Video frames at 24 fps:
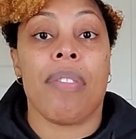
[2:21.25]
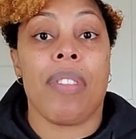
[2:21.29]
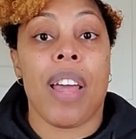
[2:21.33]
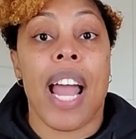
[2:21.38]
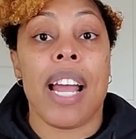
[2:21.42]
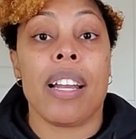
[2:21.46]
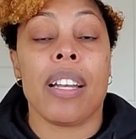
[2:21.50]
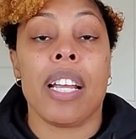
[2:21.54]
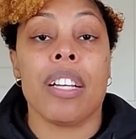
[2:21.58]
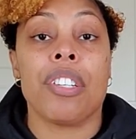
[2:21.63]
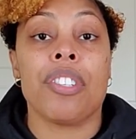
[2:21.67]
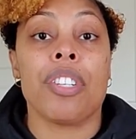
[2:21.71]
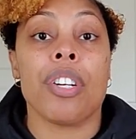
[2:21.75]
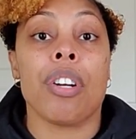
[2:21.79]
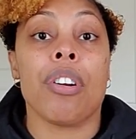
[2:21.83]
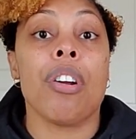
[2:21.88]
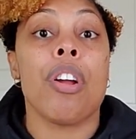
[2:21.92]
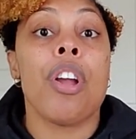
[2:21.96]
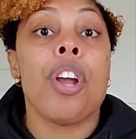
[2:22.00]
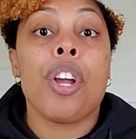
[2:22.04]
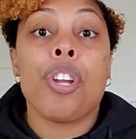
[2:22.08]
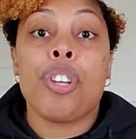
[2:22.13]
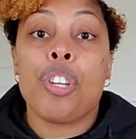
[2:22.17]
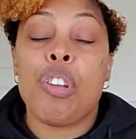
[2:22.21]
that nature,
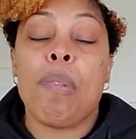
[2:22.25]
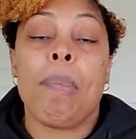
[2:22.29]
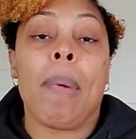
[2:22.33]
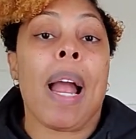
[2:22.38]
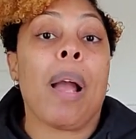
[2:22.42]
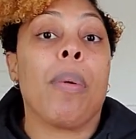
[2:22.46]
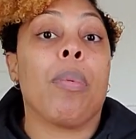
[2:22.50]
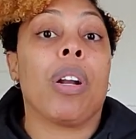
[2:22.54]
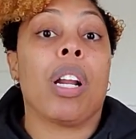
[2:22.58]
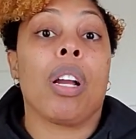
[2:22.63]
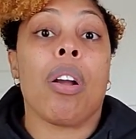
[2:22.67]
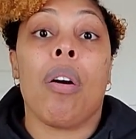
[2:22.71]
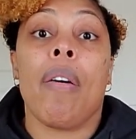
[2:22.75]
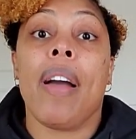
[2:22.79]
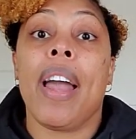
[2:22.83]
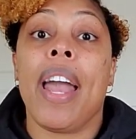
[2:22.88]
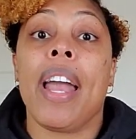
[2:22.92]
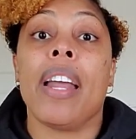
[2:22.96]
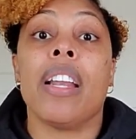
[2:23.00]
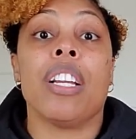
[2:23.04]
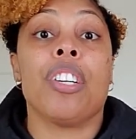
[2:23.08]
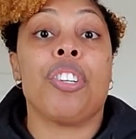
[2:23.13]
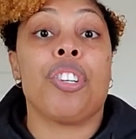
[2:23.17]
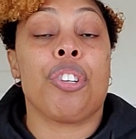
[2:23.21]
you might want to go
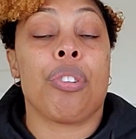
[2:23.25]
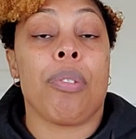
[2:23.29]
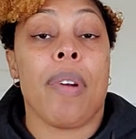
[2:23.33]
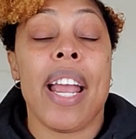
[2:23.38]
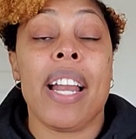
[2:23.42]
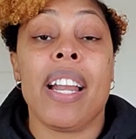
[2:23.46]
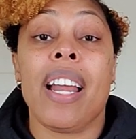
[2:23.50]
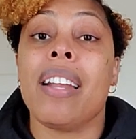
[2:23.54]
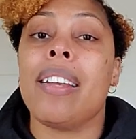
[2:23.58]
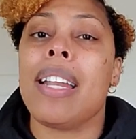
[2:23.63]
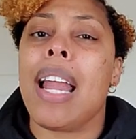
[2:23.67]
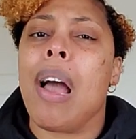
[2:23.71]
ahead and trade it.